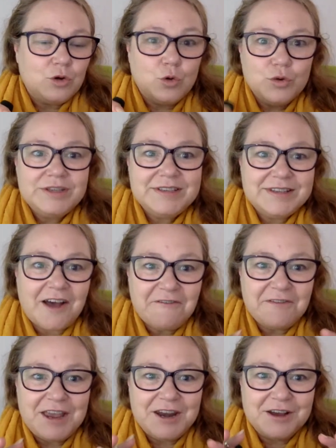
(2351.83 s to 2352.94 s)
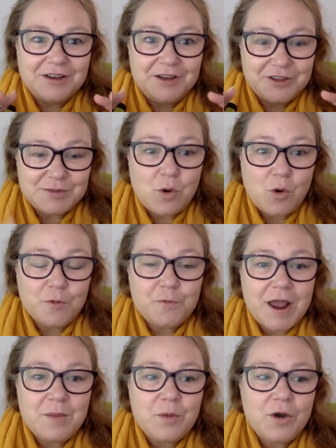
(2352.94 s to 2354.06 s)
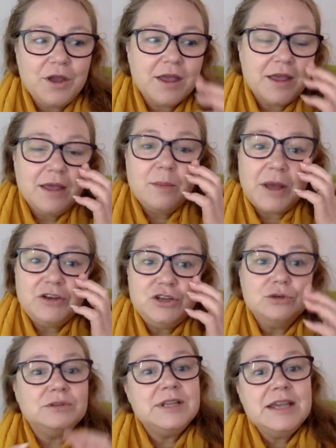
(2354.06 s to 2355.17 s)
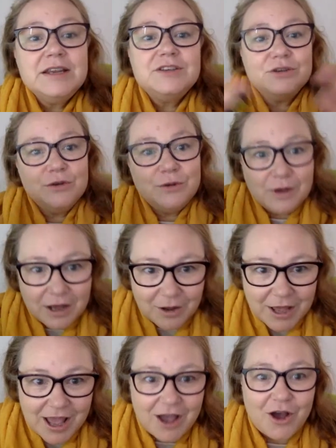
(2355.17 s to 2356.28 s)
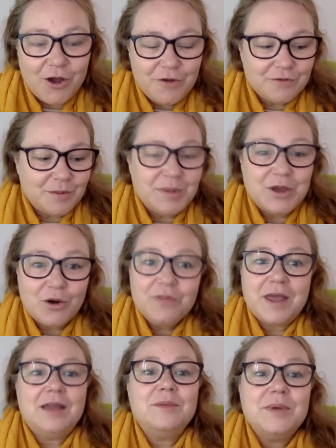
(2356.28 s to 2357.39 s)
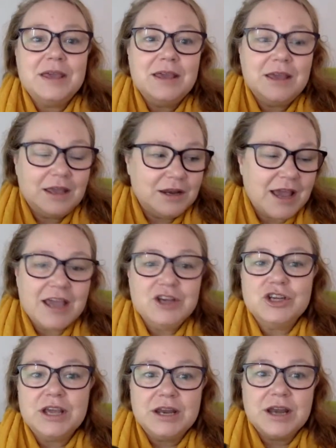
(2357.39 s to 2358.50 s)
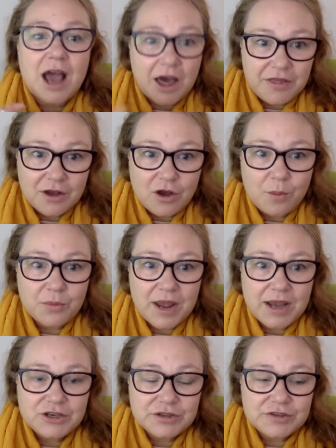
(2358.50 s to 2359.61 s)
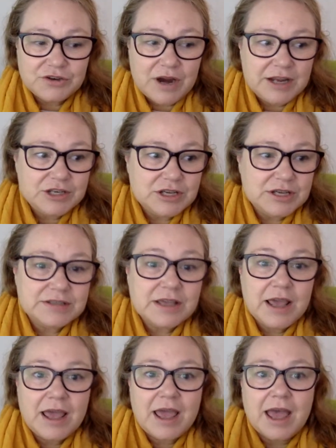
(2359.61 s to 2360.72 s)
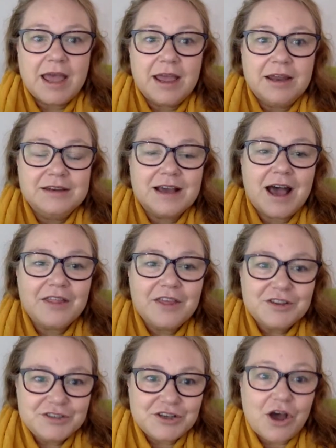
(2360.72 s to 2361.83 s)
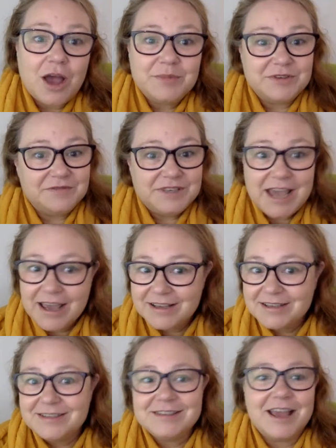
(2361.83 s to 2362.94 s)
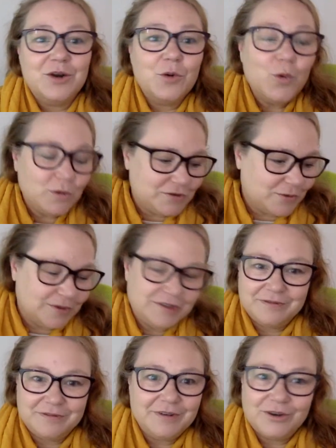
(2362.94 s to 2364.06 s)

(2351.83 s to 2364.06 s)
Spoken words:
good stuff in a small framework, but you'll need to, over and beyond that, be engaging in other comprehension strategies and other types of texts and all sorts of